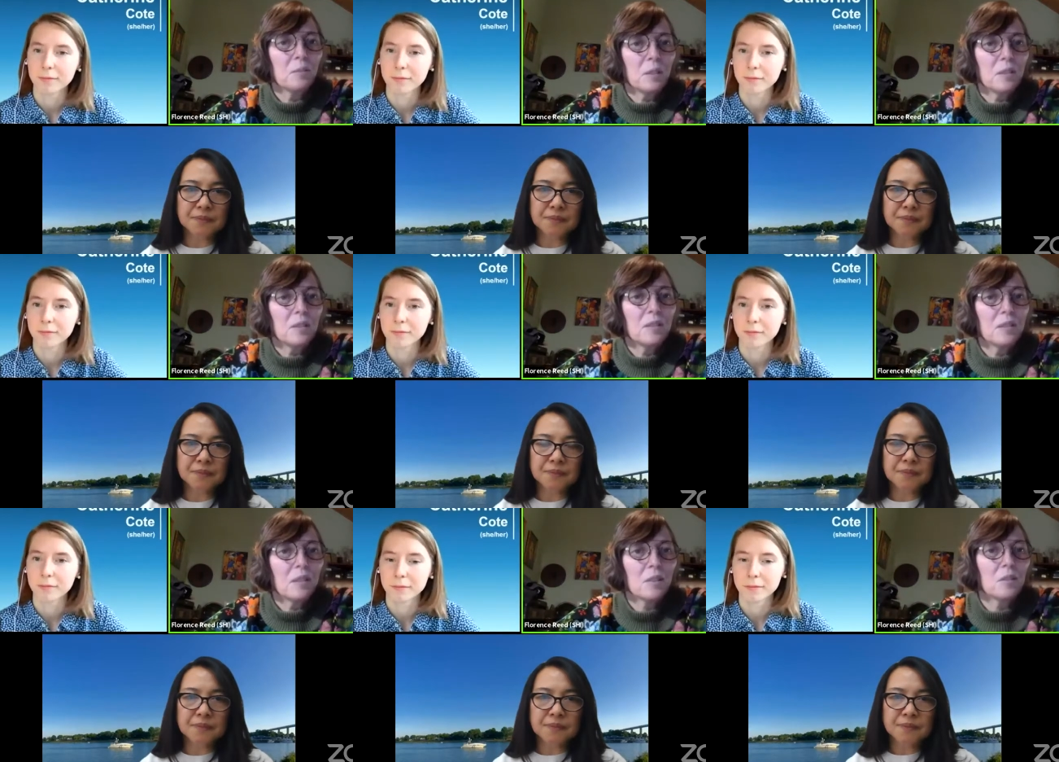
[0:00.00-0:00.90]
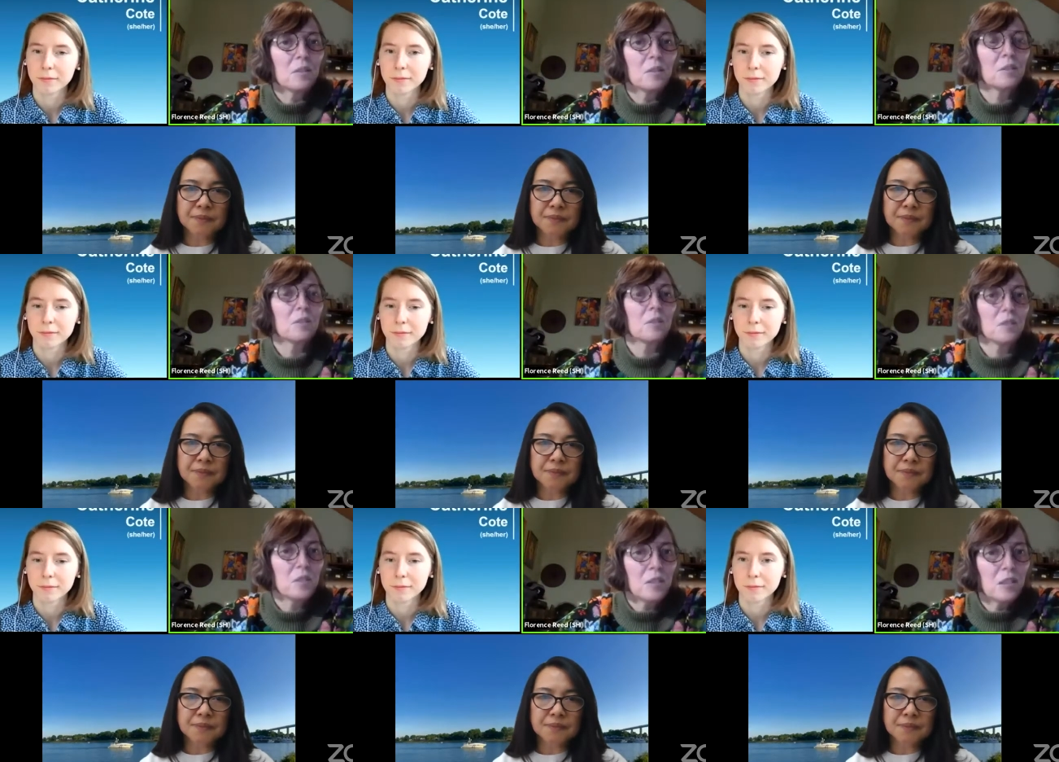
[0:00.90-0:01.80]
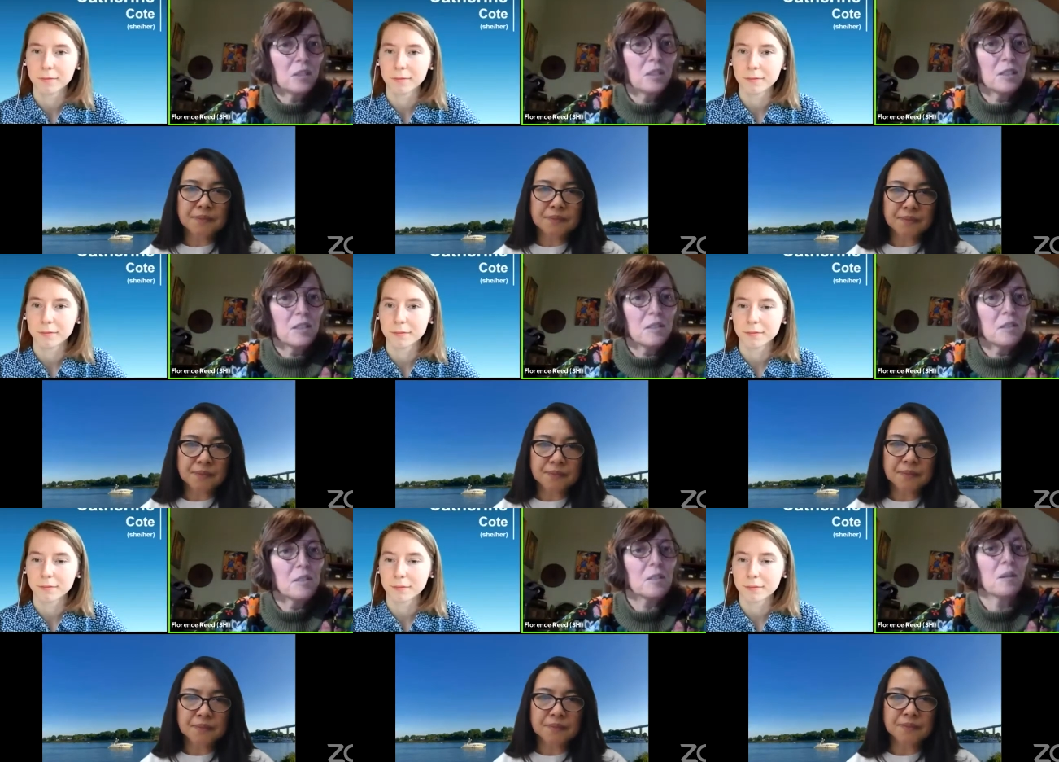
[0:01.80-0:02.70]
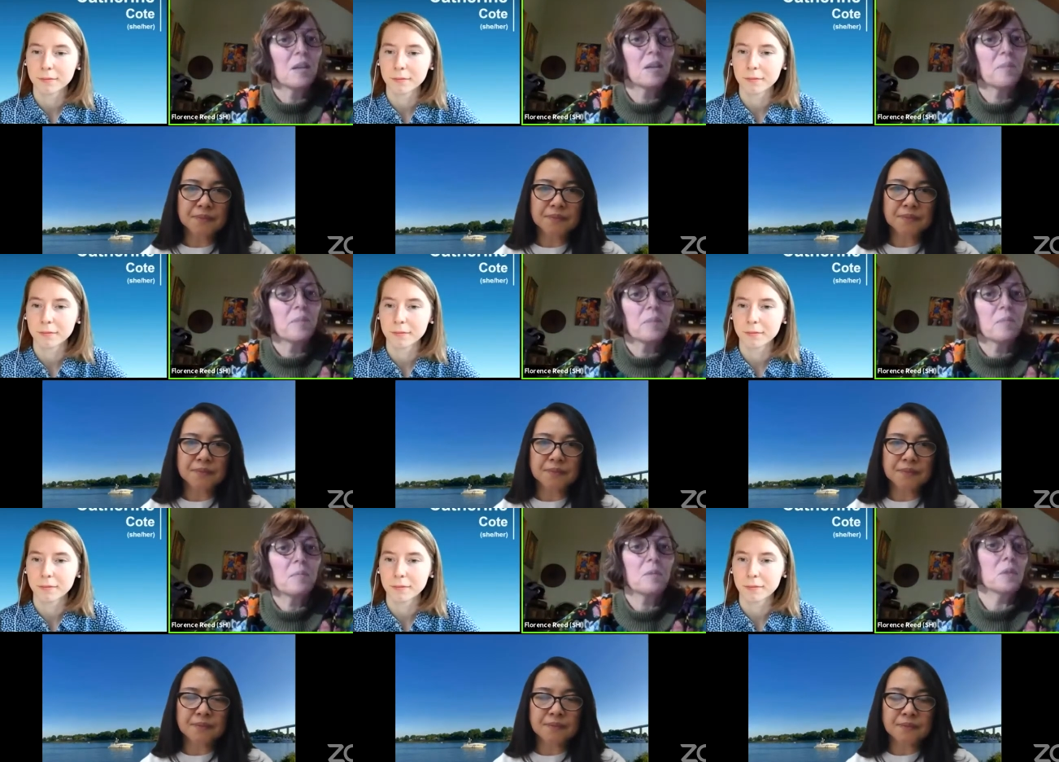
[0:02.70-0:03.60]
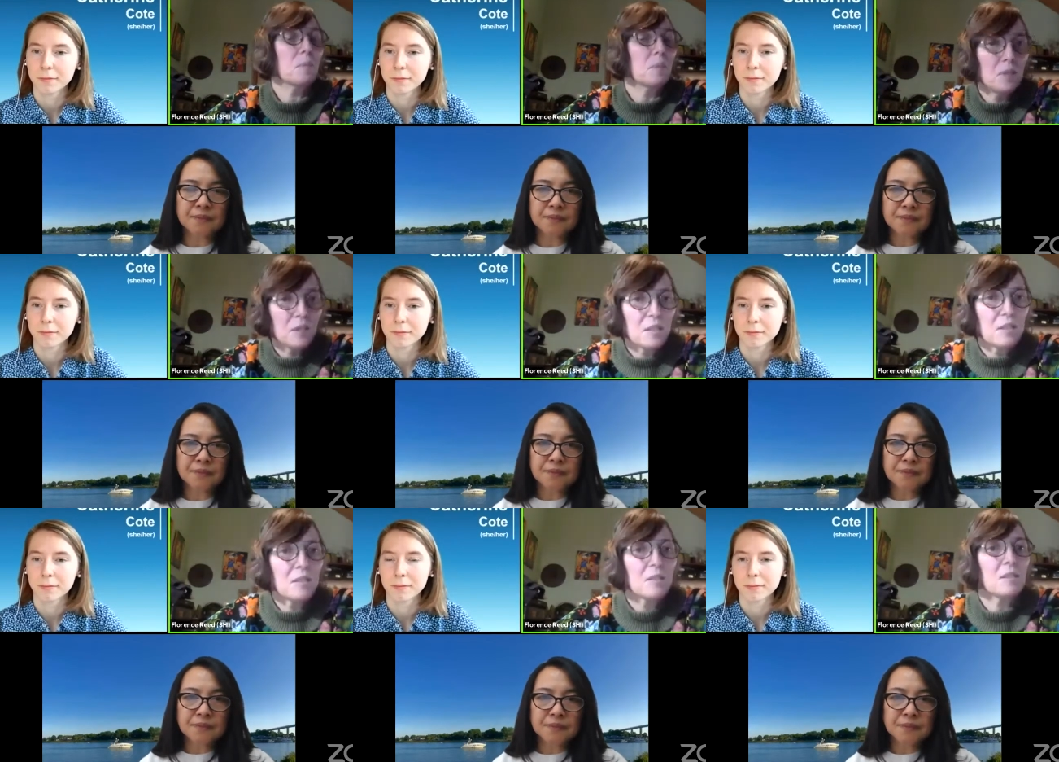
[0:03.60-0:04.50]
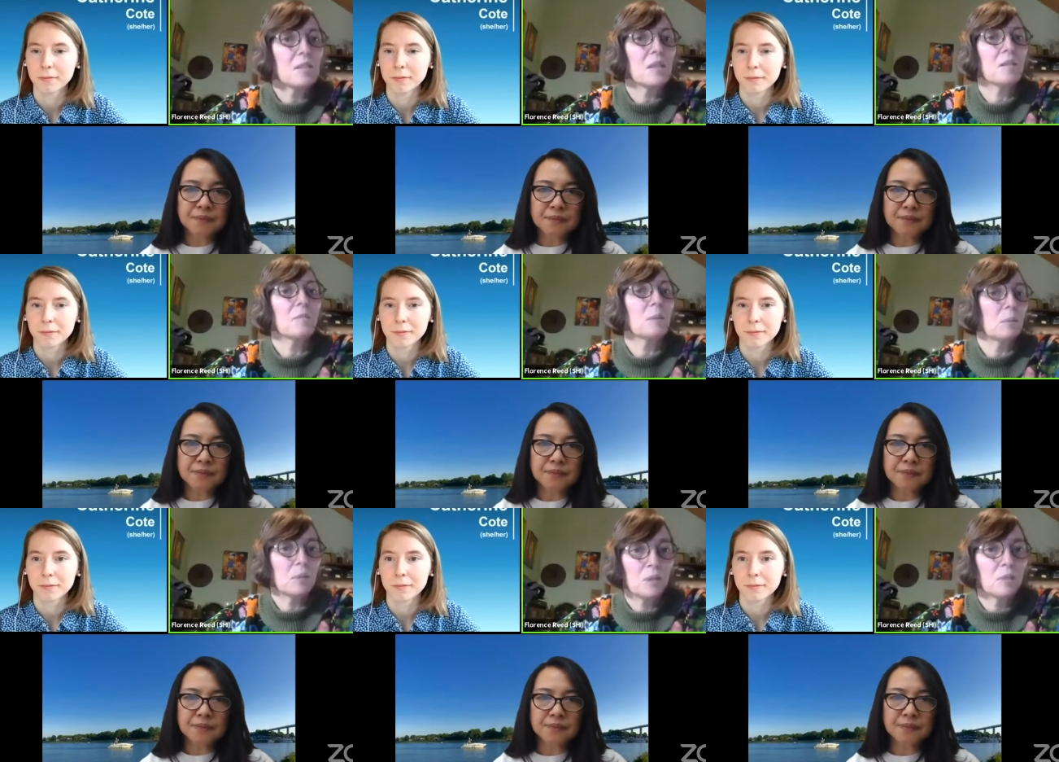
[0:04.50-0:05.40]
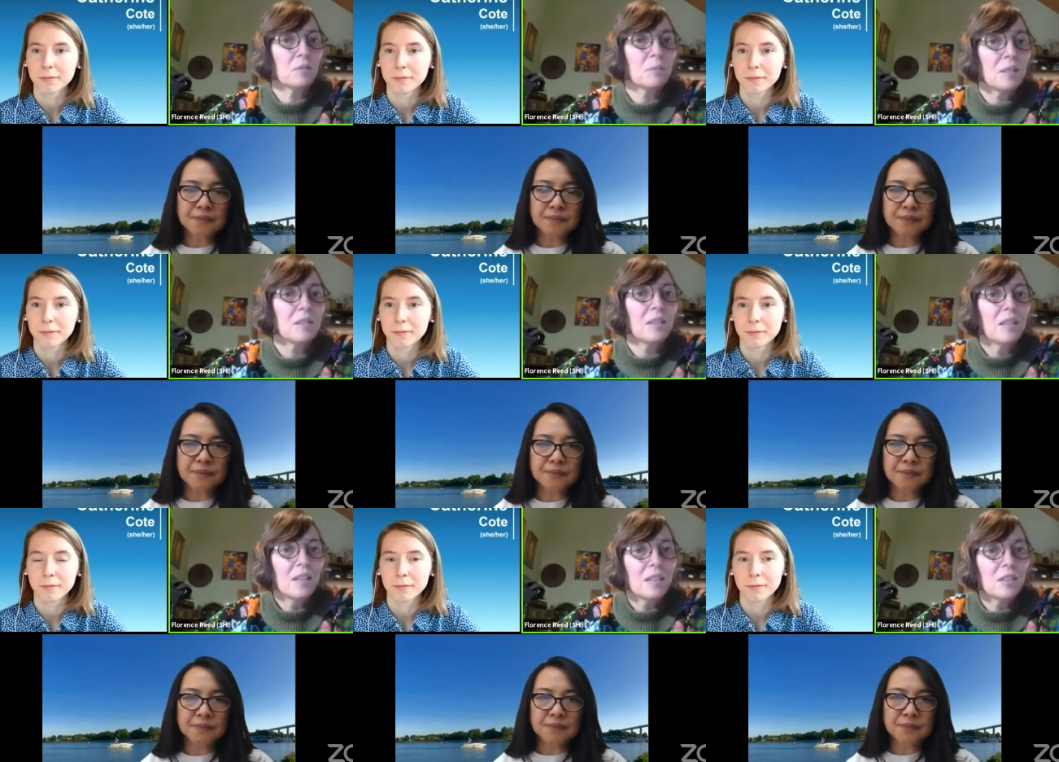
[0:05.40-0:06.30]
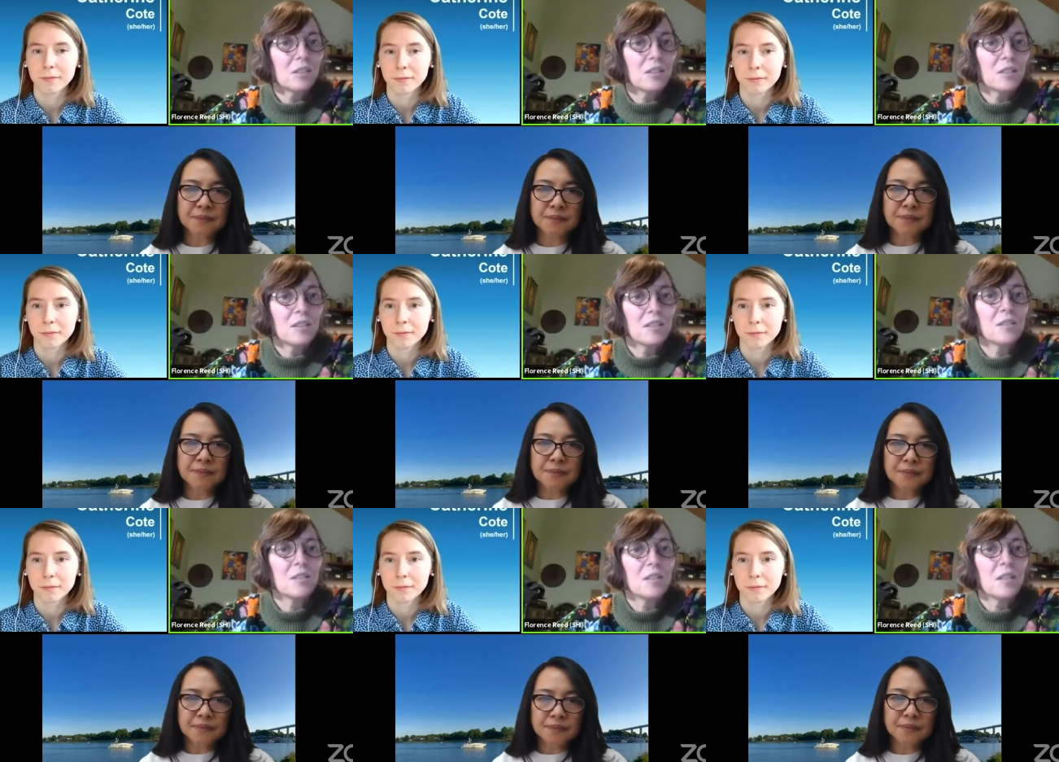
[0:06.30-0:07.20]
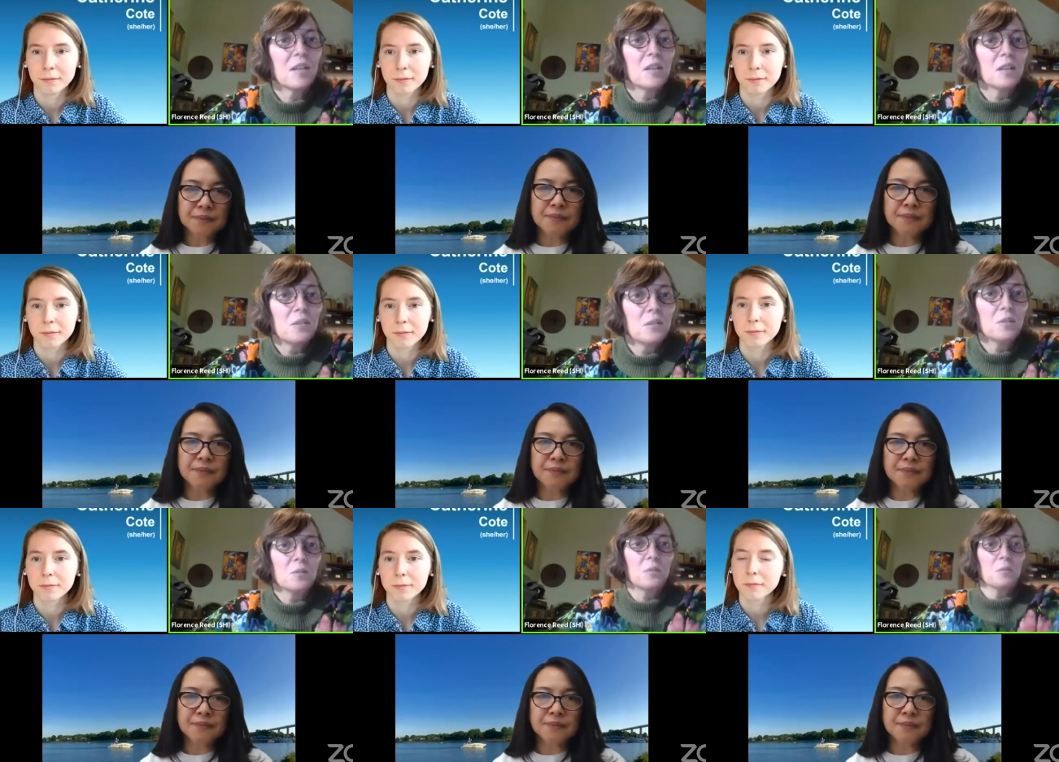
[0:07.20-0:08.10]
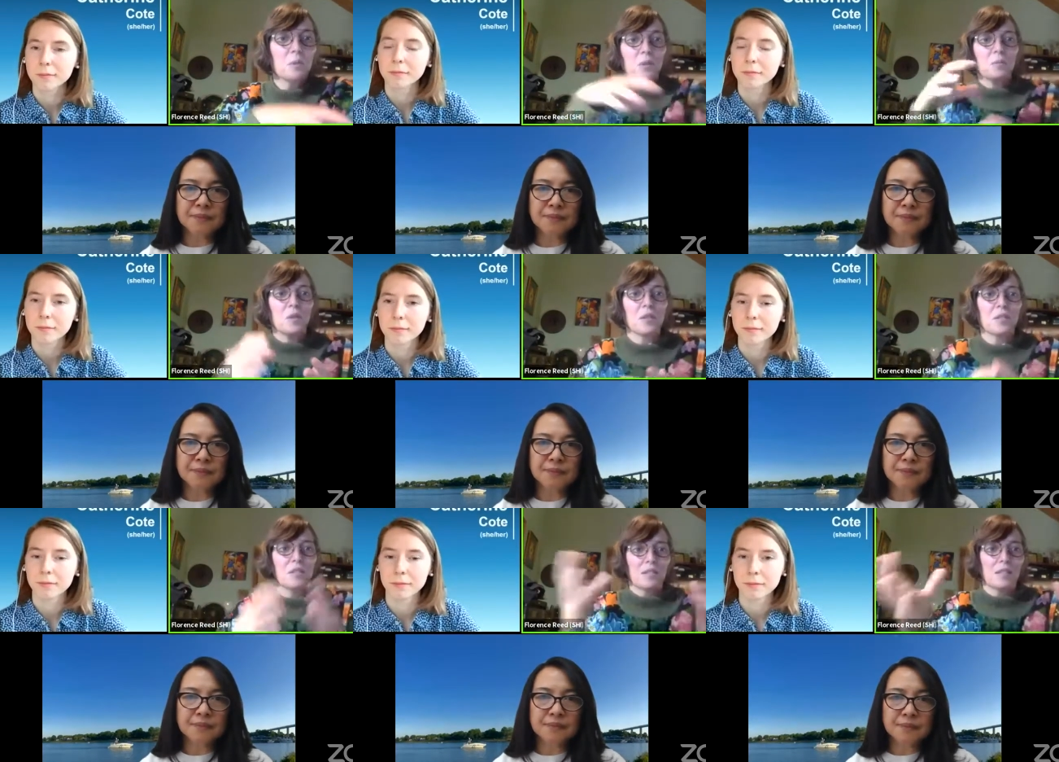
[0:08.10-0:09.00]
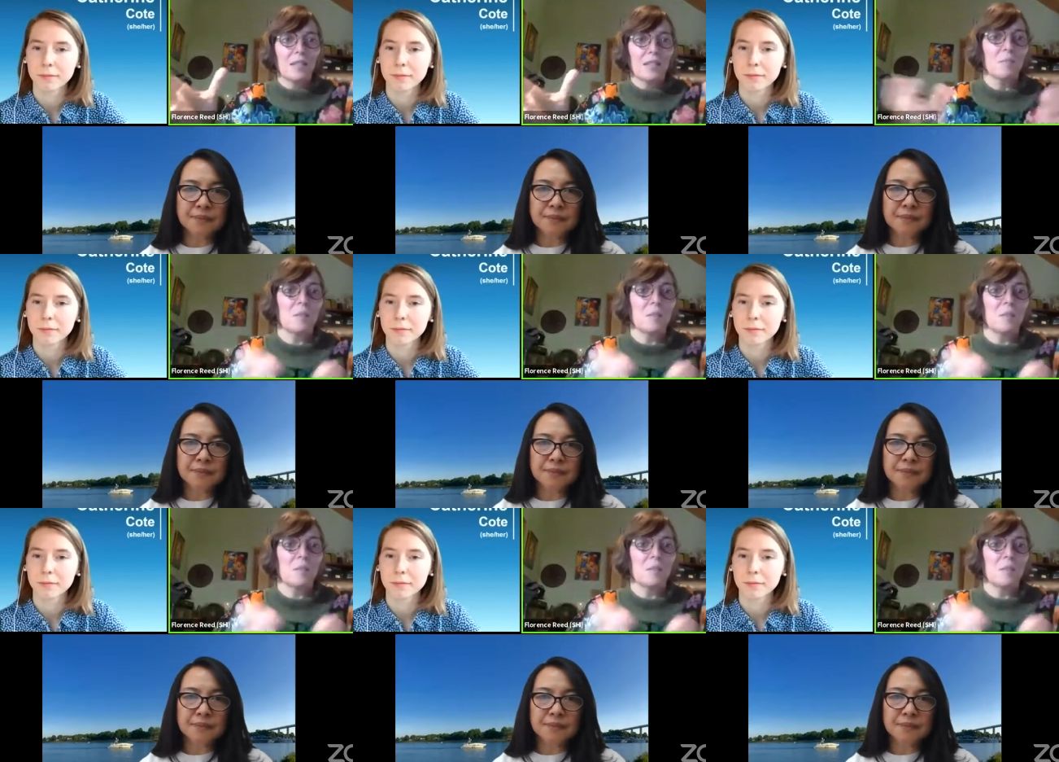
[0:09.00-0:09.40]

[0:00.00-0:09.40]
Speaker 1: with other organizations, um, with businesses, uh, maybe with government agencies to work with us to get the